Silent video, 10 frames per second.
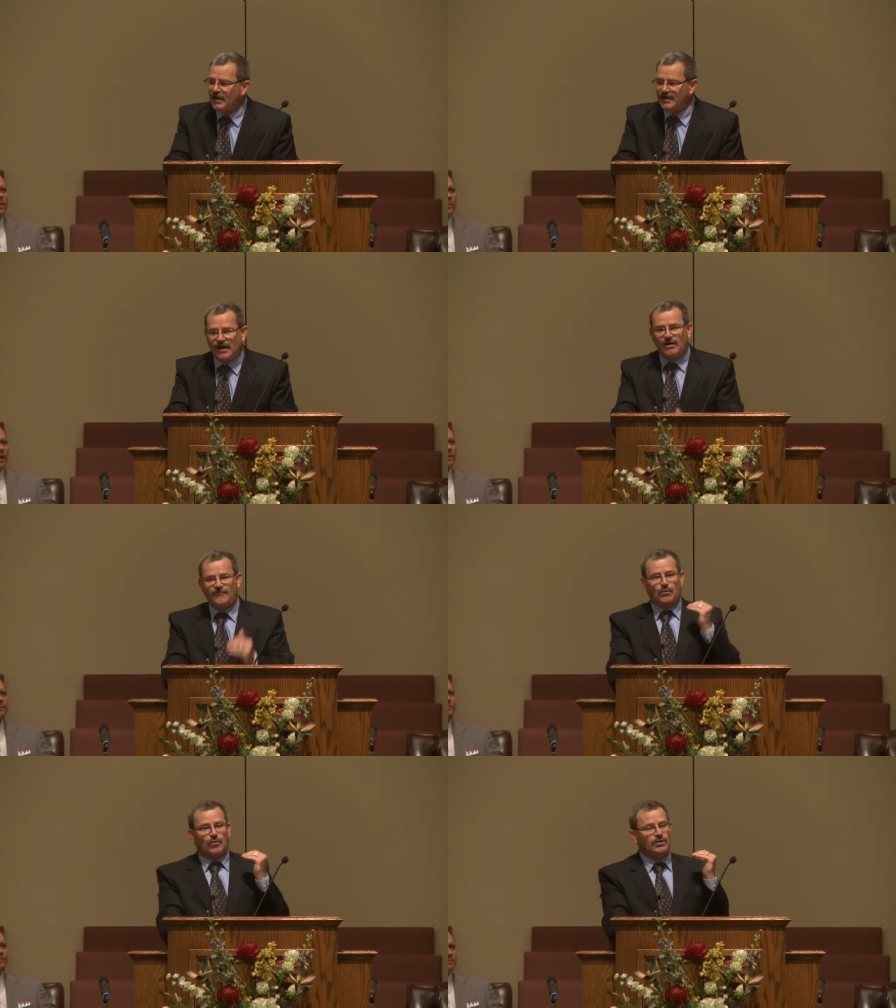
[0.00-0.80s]
Now, if
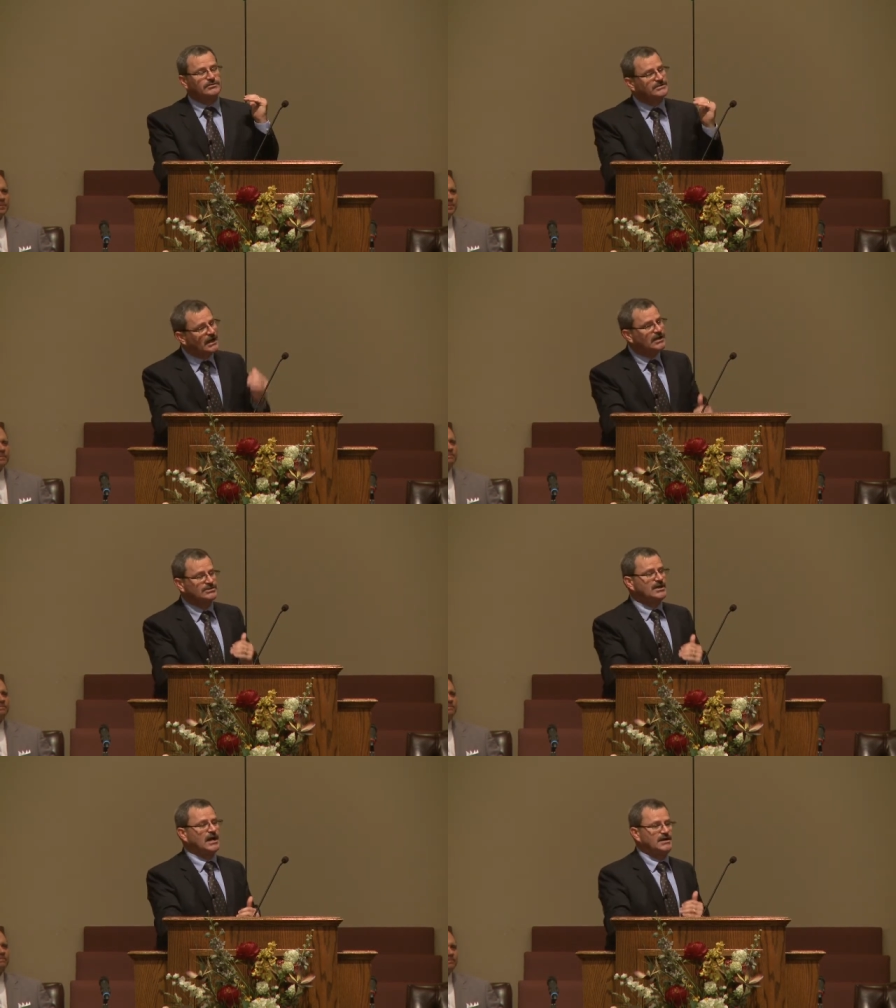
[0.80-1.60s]
the world
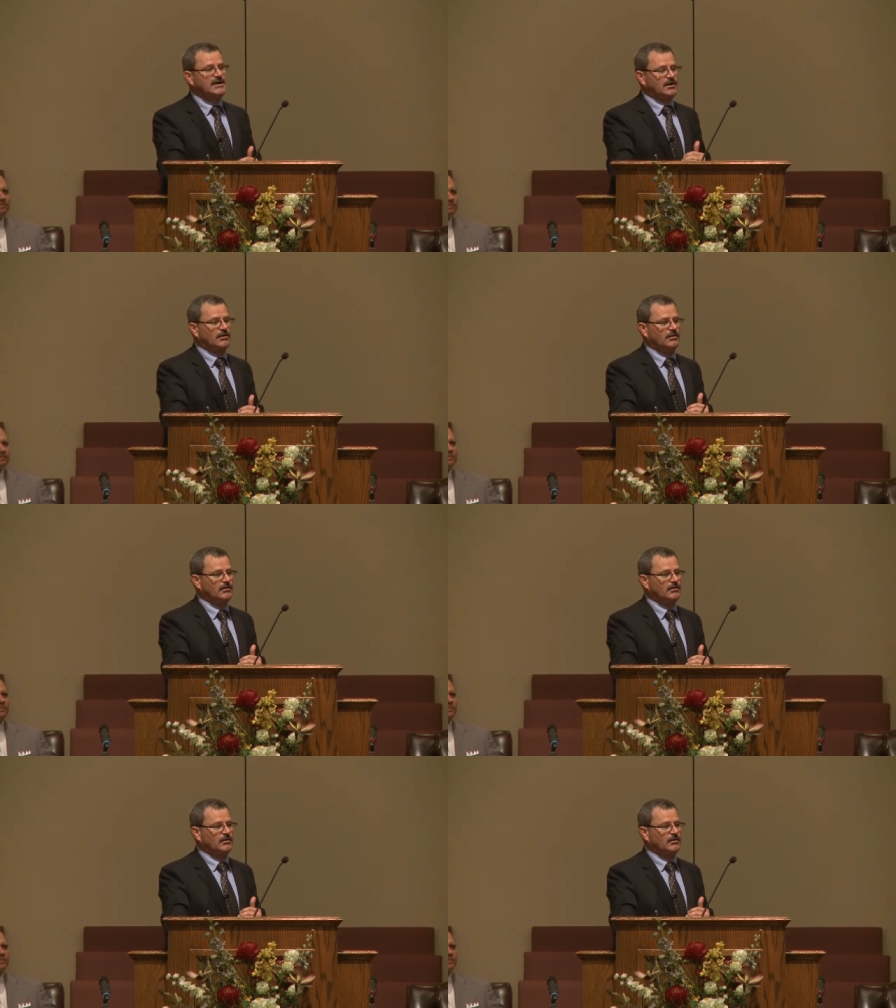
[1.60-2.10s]
does not hear,